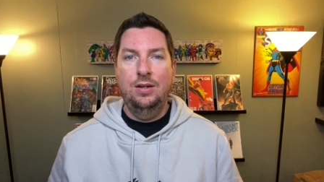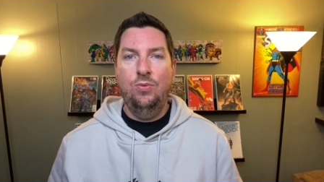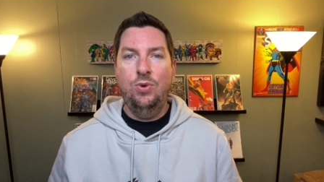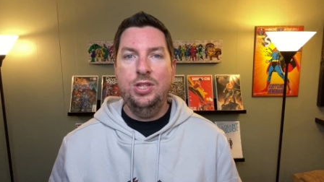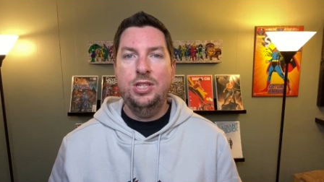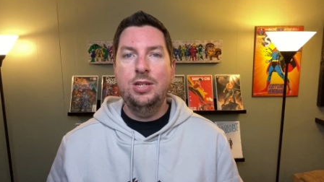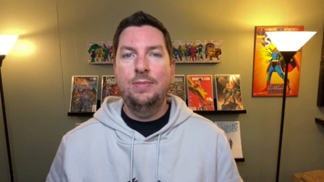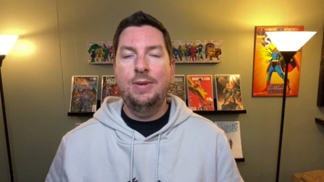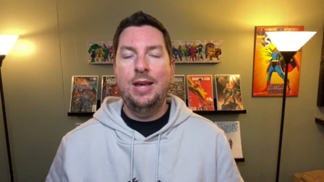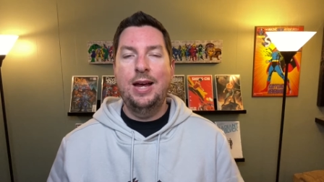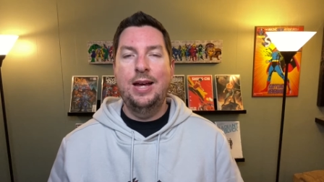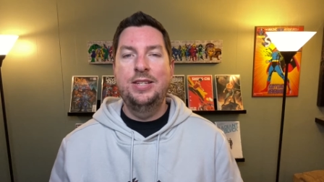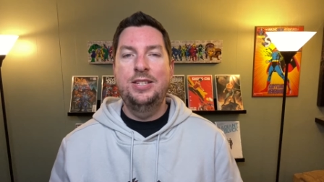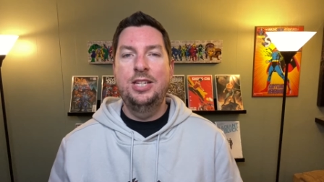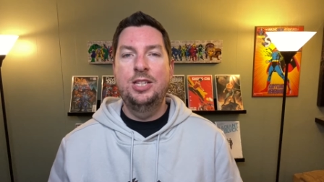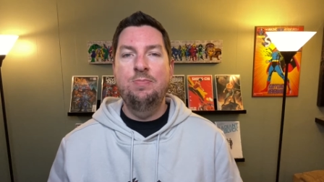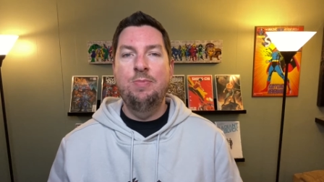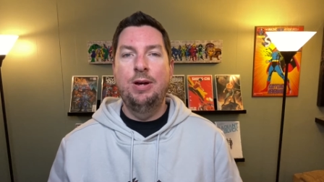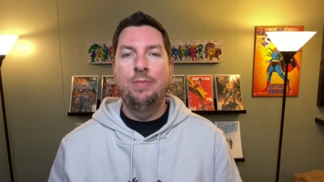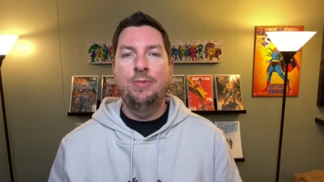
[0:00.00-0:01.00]
What's up, guys?
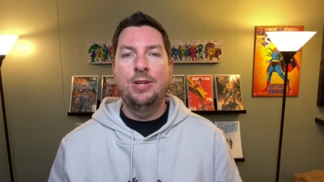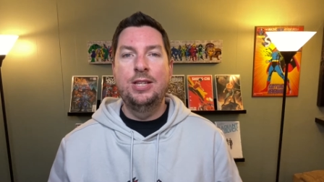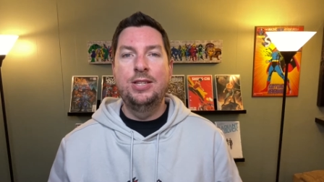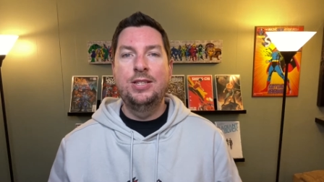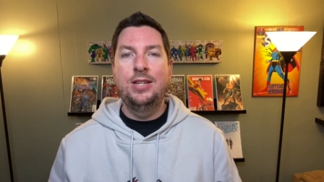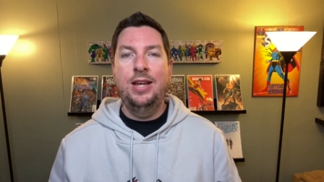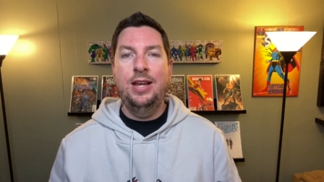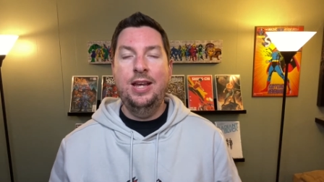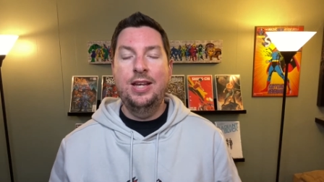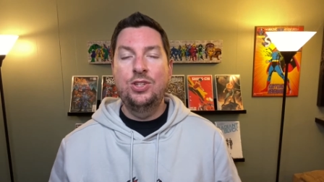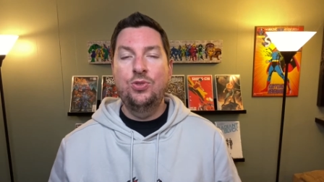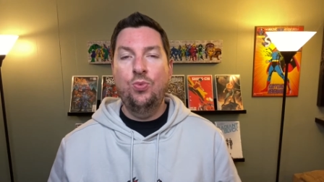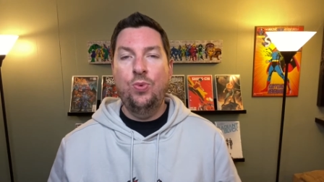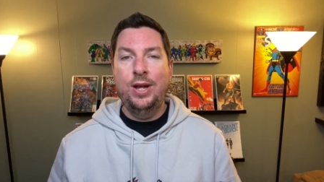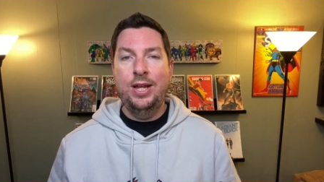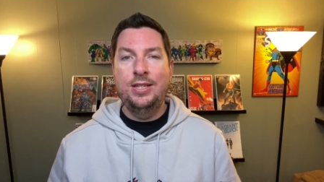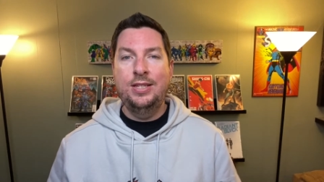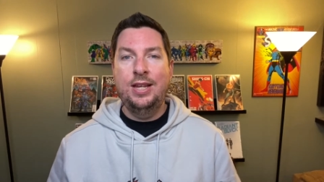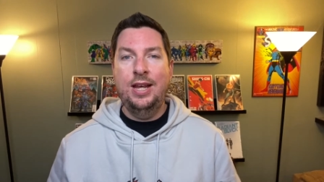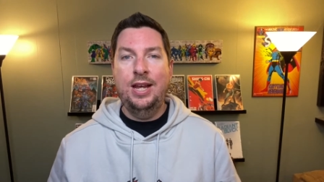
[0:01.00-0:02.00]
It's Bumpkins. Today is
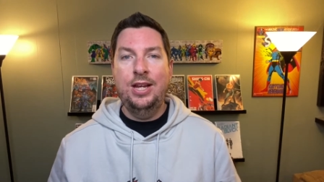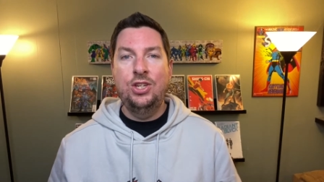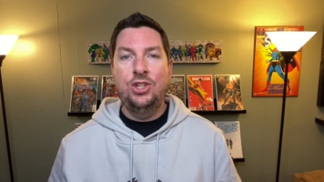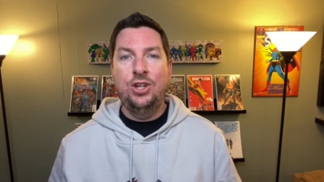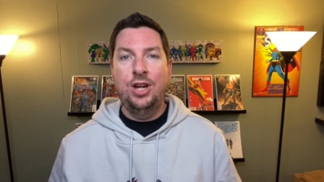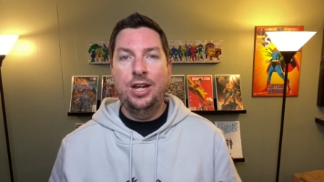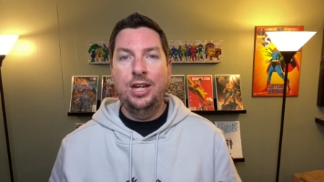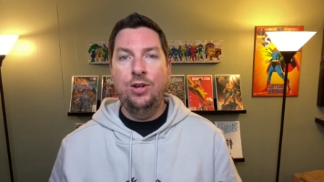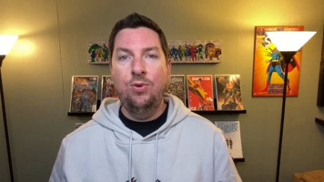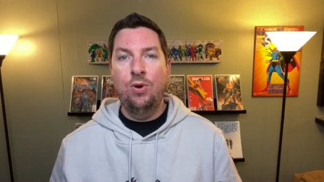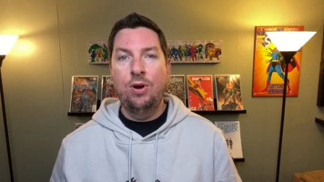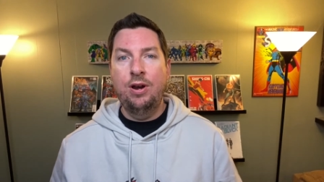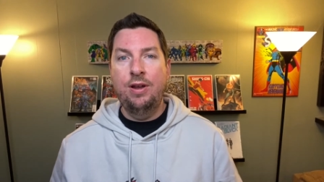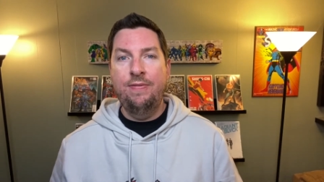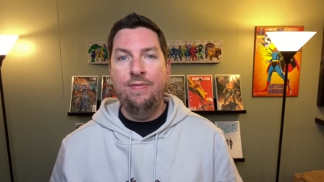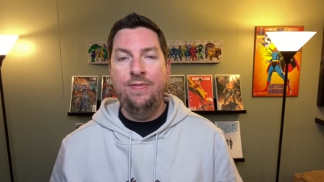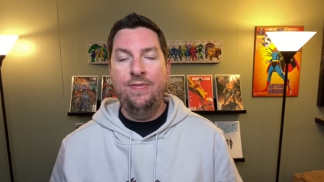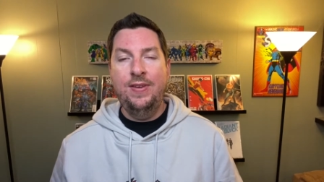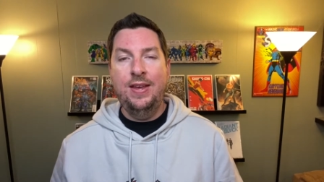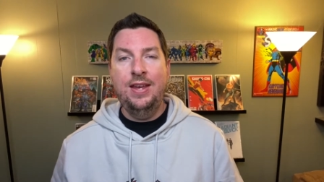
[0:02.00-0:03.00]
Wednesday, January
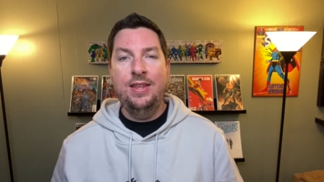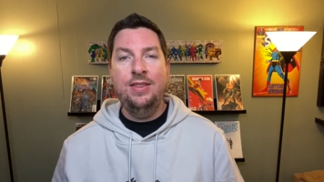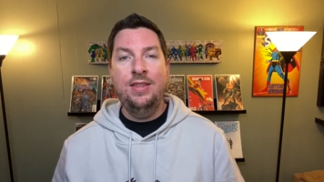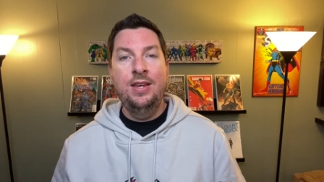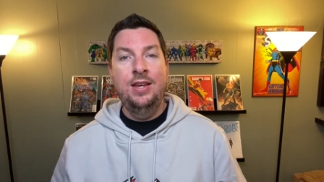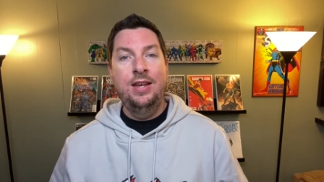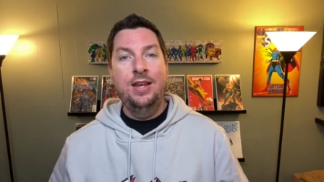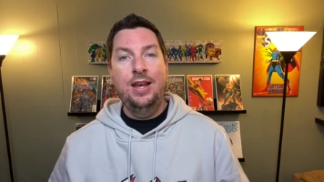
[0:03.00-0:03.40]
5th.